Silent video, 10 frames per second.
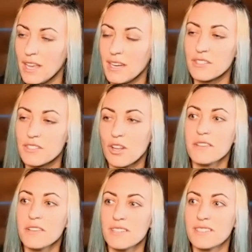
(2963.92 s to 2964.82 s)
And it's
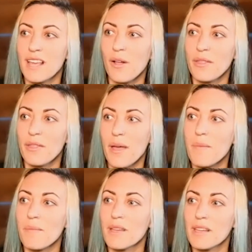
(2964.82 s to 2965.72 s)
hard to tell
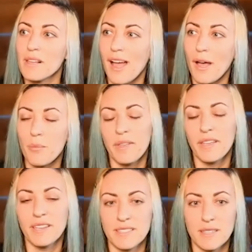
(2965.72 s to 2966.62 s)
them how
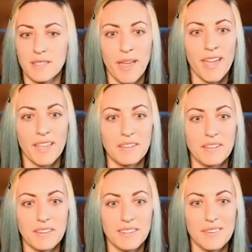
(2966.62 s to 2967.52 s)
big is the
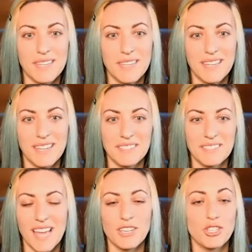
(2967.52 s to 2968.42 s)
band, yeah, because
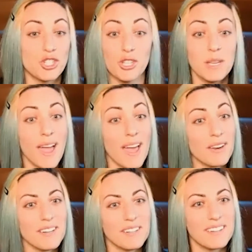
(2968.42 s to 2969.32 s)
it that shouldn't
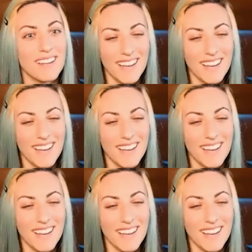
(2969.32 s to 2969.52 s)
matter.